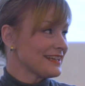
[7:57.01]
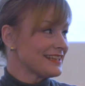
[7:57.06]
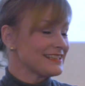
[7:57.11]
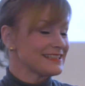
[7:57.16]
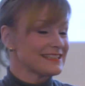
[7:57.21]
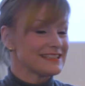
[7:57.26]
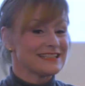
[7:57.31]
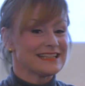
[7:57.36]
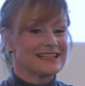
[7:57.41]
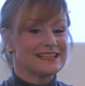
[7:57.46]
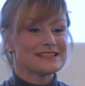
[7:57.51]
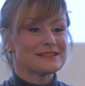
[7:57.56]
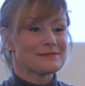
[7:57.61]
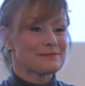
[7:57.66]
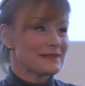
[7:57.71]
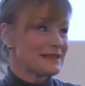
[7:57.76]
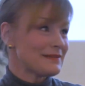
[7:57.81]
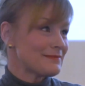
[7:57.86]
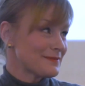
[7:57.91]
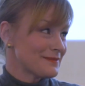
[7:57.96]
and it needs
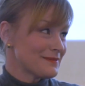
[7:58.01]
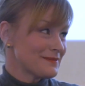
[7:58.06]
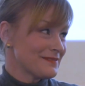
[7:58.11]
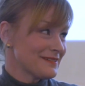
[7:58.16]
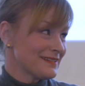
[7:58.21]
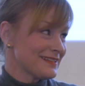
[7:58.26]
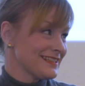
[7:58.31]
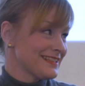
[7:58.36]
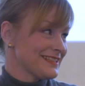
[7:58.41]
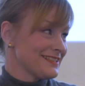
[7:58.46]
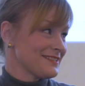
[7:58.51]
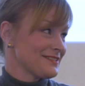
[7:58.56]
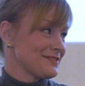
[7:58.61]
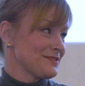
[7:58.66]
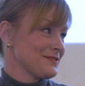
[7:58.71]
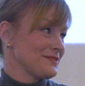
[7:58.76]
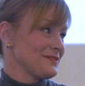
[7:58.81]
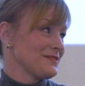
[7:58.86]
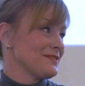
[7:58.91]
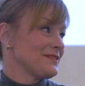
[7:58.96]
people
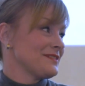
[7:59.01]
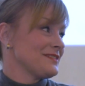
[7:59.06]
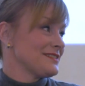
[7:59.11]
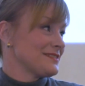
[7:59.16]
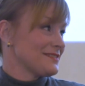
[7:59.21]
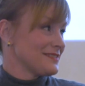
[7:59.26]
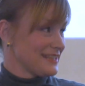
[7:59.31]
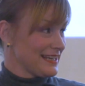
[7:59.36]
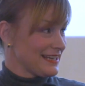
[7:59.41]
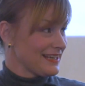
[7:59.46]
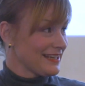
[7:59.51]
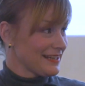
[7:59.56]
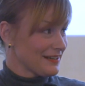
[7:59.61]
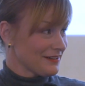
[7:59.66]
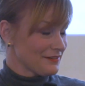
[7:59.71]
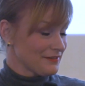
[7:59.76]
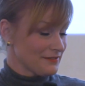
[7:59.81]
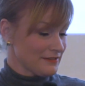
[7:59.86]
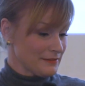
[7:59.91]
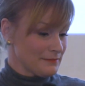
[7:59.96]
to take
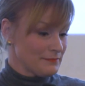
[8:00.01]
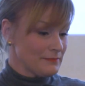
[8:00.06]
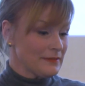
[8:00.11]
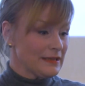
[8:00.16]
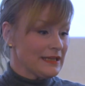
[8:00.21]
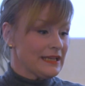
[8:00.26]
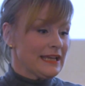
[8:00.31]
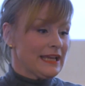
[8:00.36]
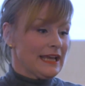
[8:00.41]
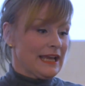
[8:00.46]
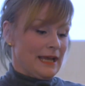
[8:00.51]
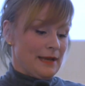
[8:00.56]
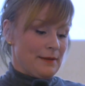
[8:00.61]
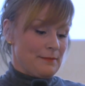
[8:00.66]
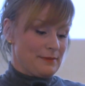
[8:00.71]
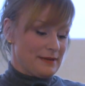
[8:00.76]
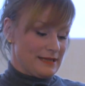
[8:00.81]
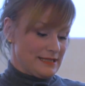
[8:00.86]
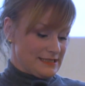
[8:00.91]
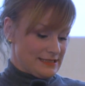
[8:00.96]
care of them.
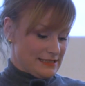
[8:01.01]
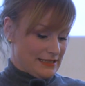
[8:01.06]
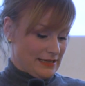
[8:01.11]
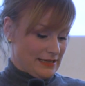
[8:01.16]
But